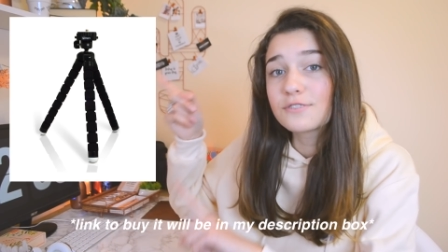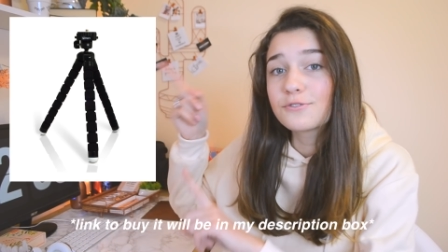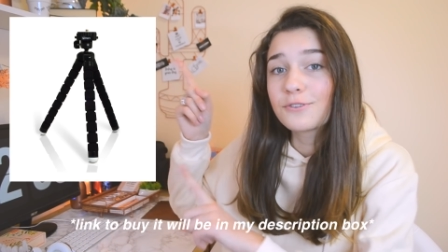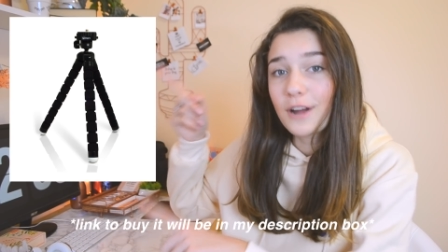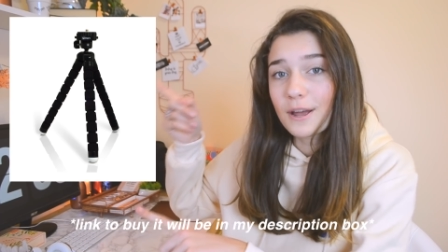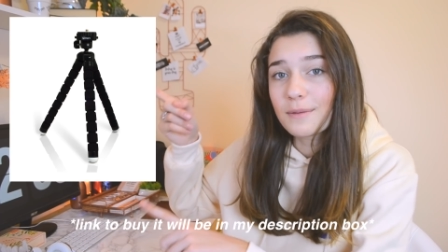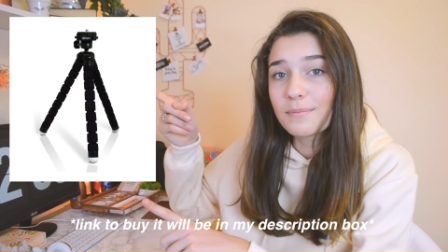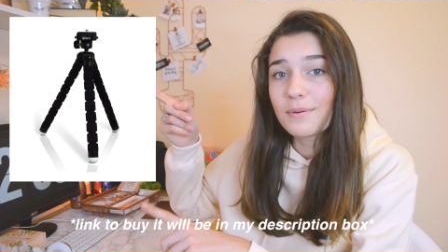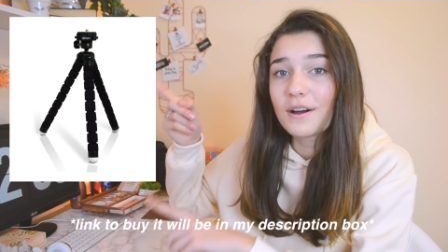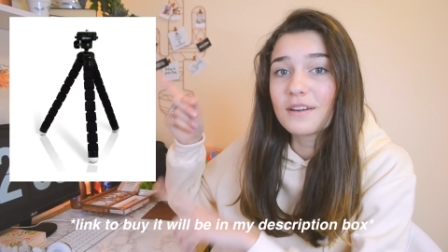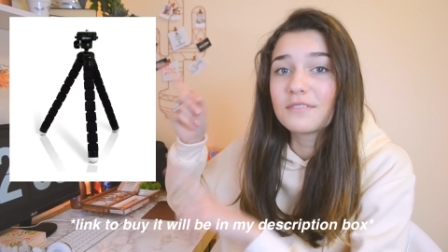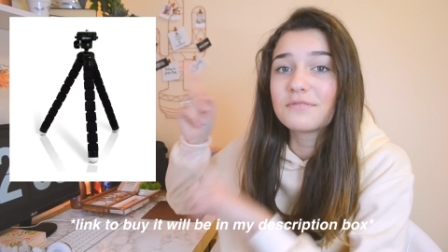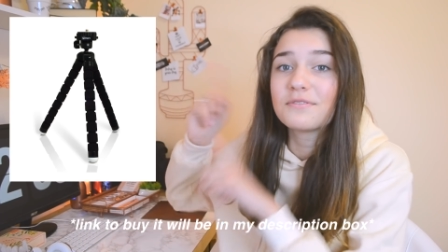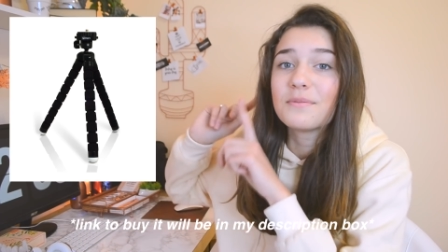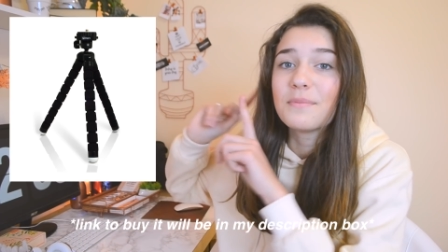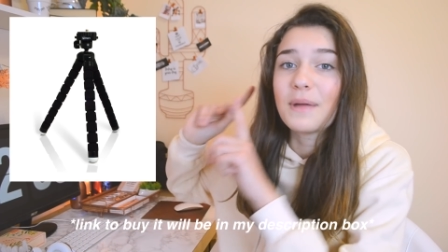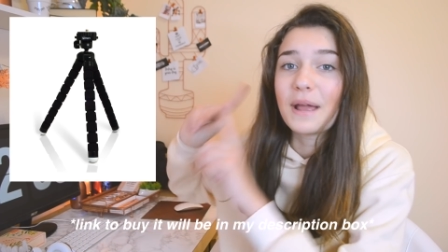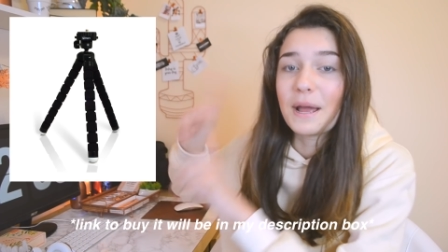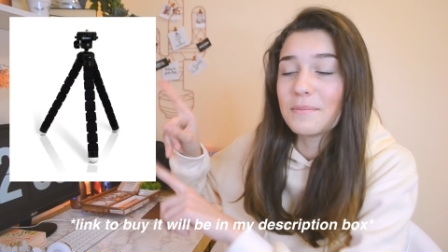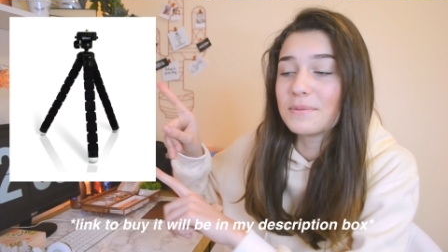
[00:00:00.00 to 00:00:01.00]
tripod
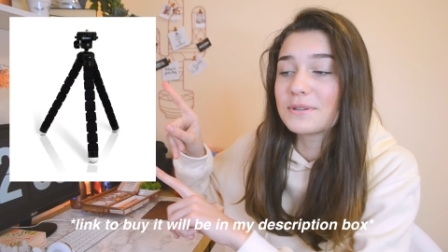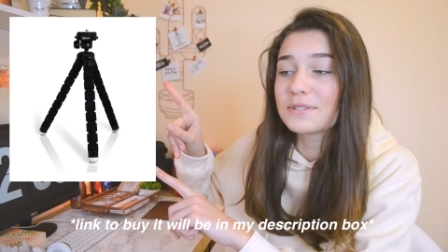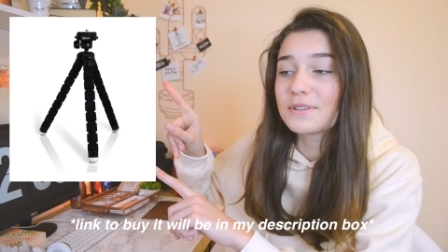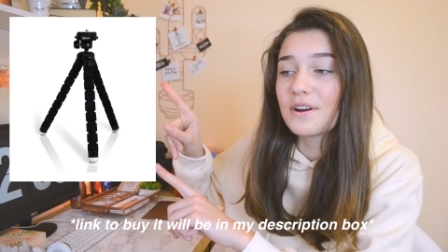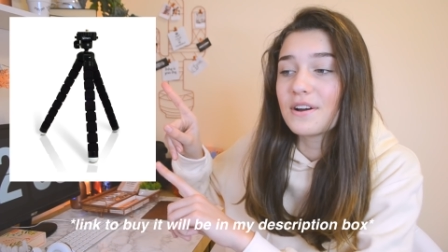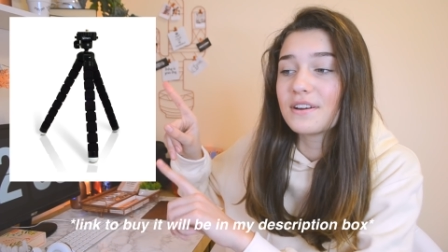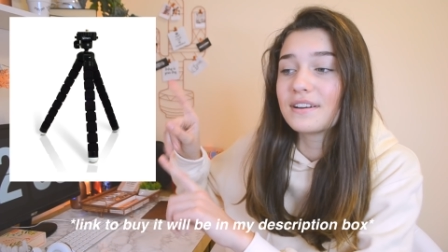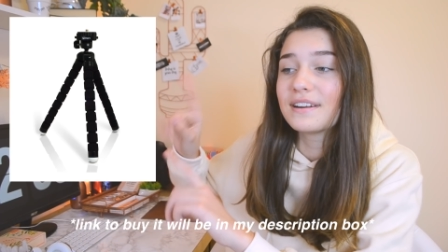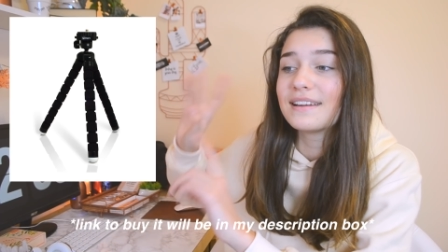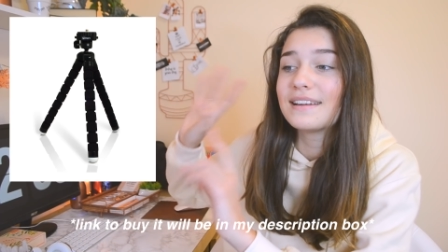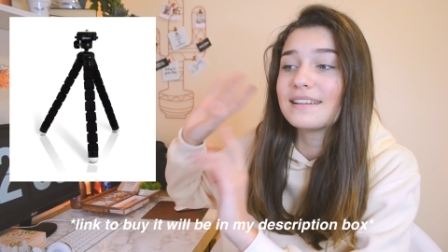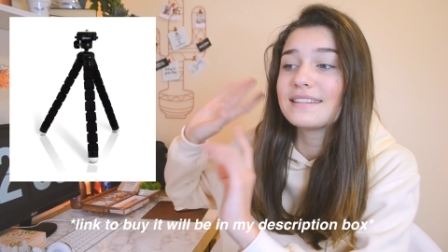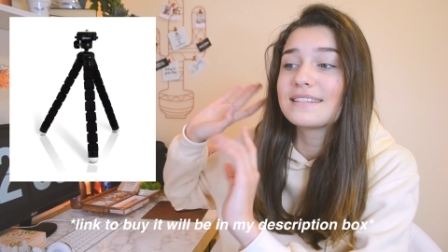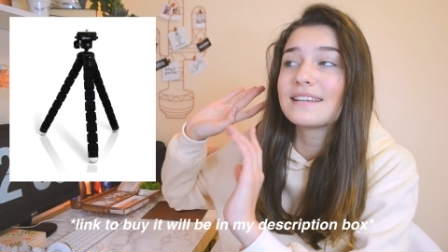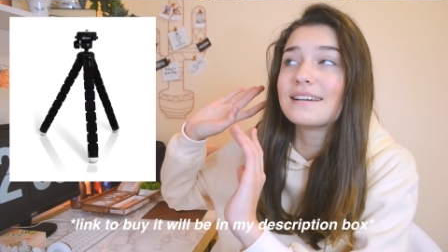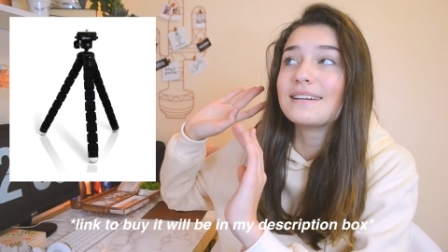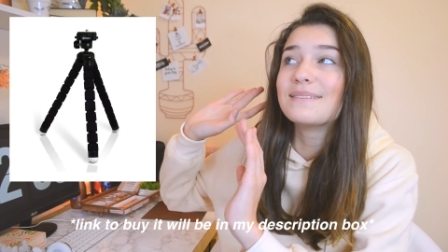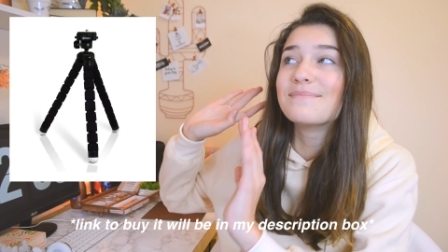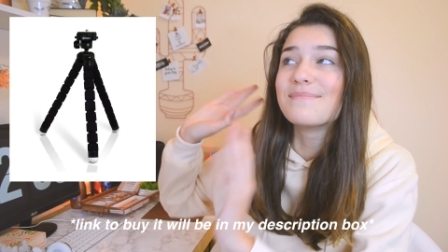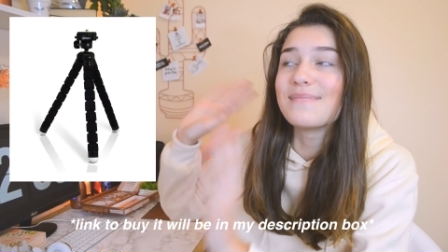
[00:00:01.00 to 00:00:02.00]
from Amazon. It's
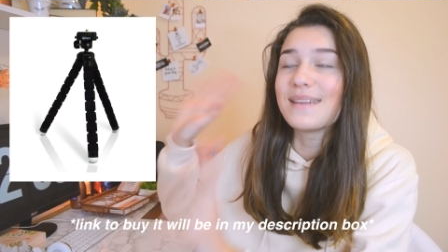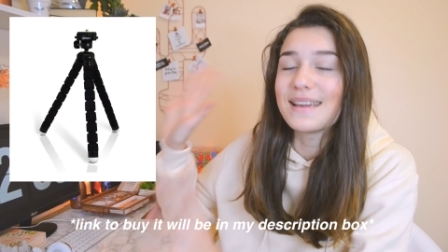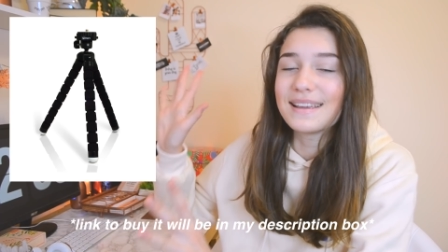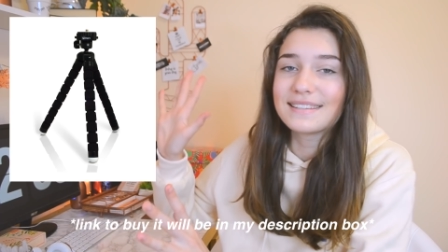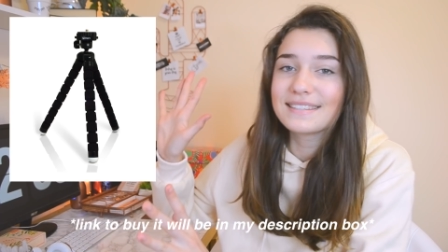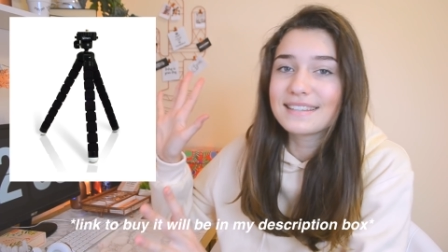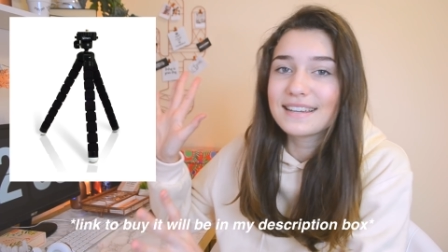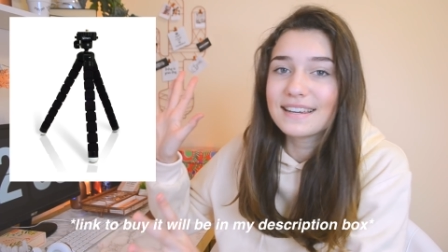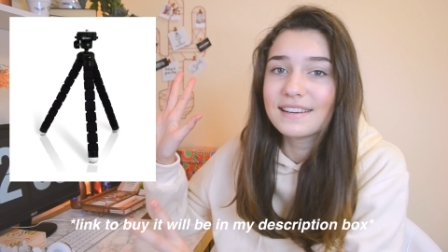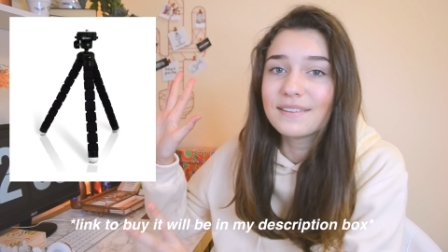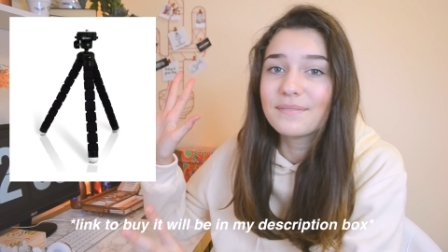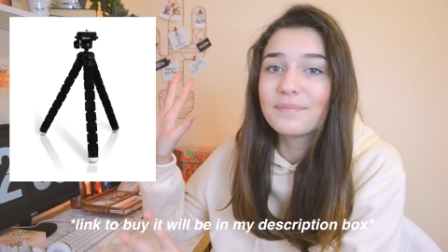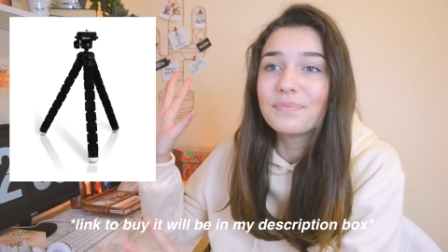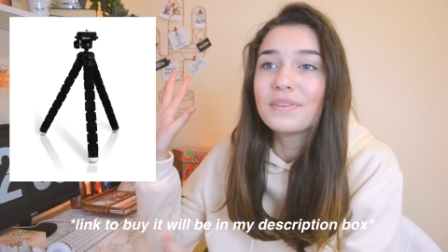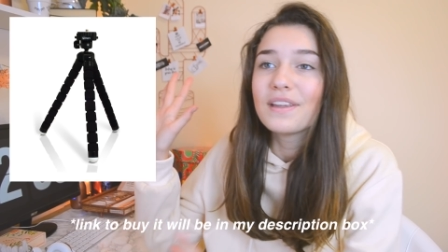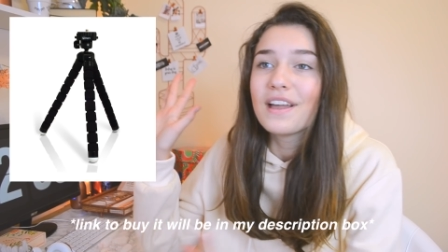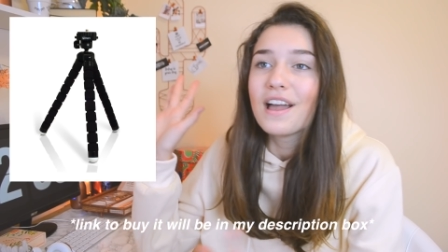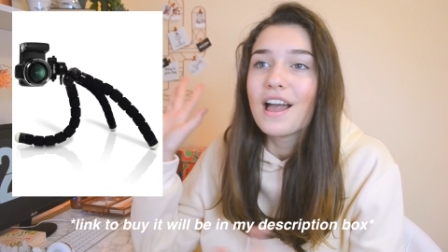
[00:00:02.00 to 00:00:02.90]
amazing.